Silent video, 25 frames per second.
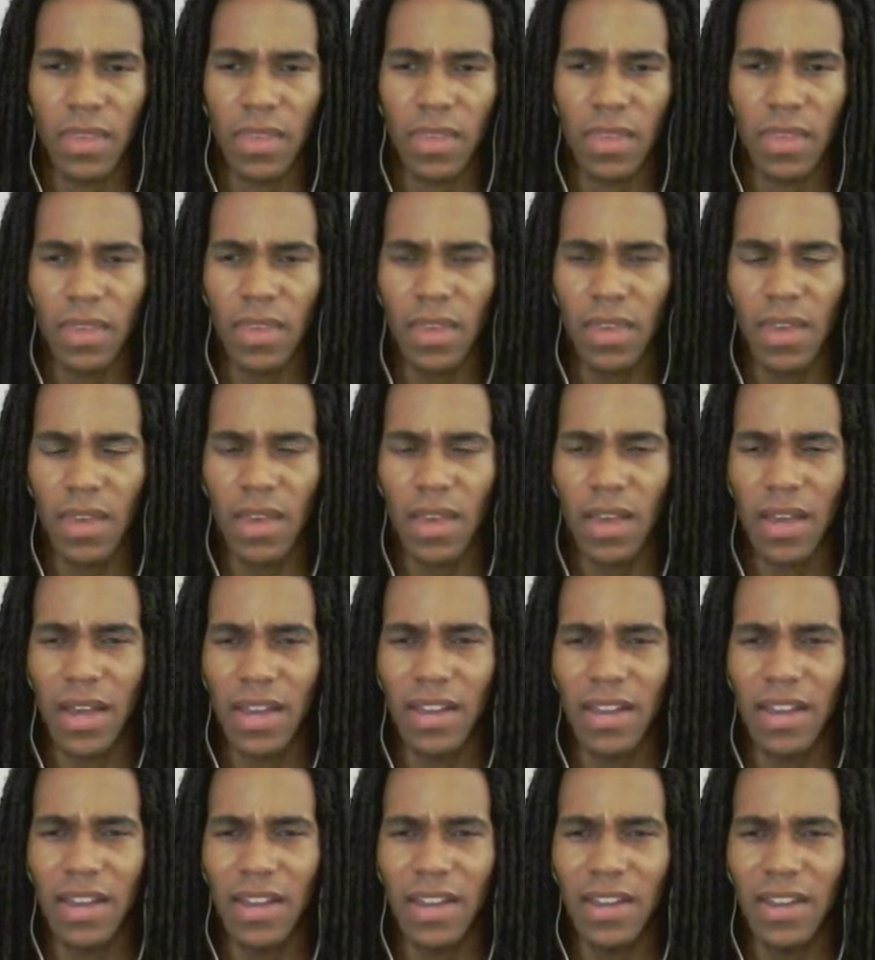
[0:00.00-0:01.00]
Yeah,
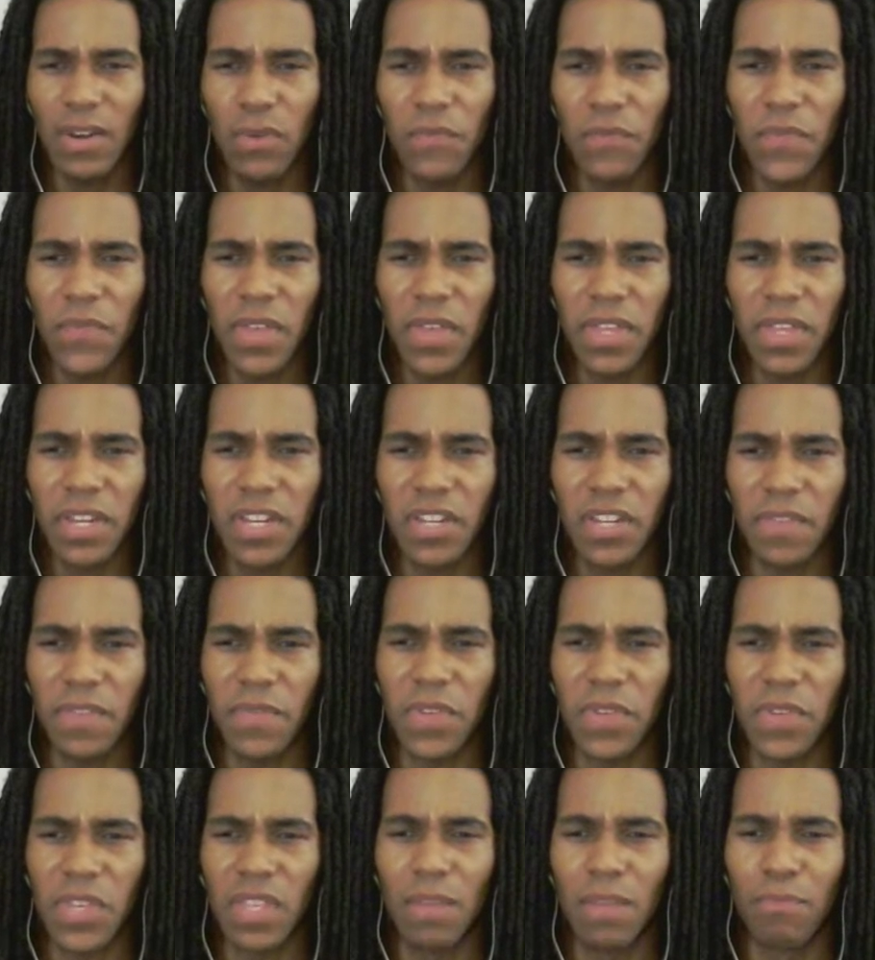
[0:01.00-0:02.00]
I don't feel any
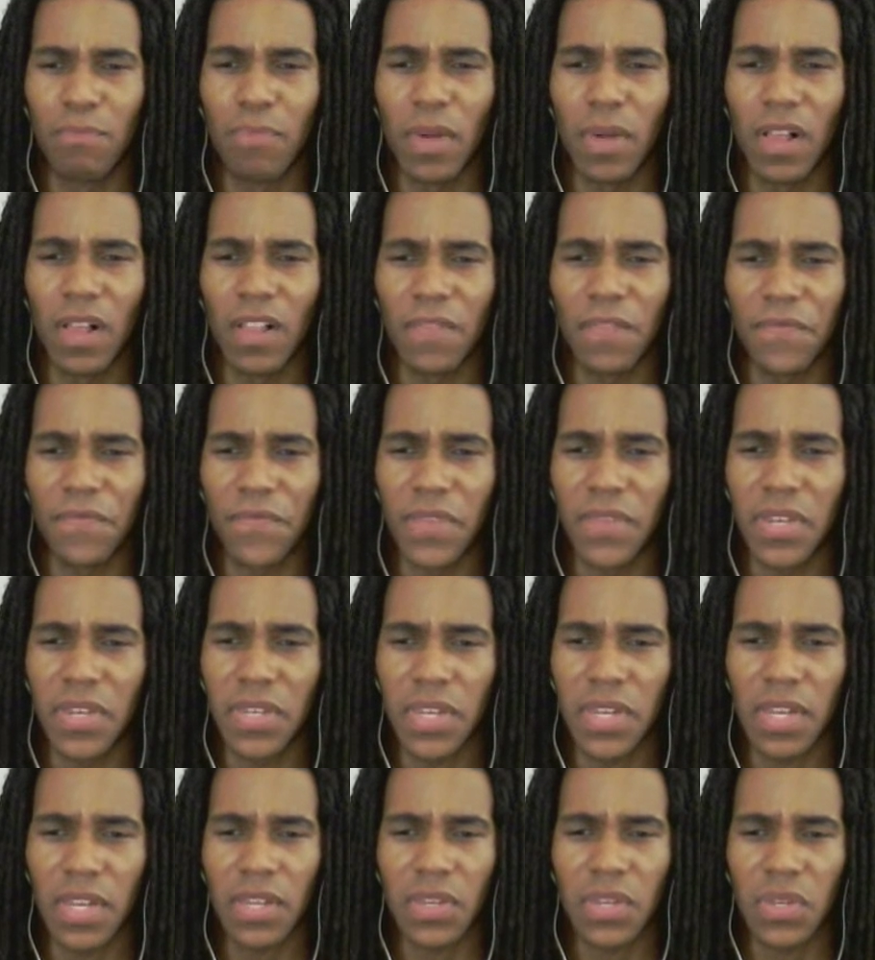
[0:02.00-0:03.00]
difference in the ball
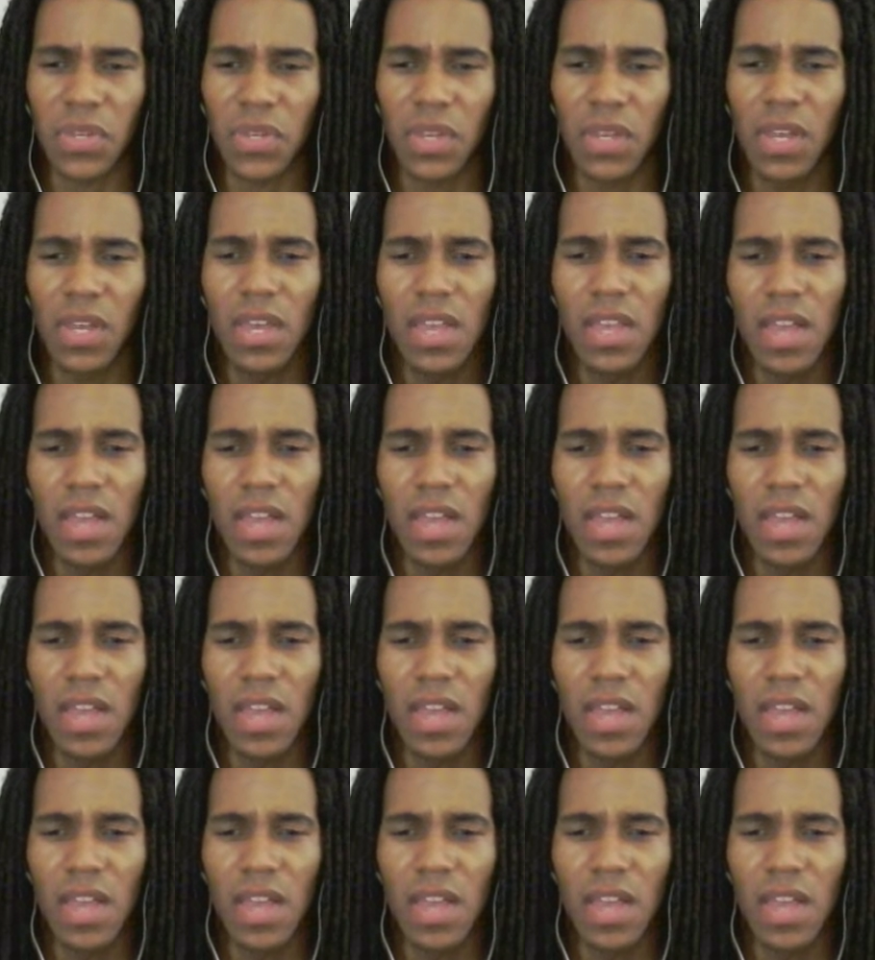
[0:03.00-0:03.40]
physics.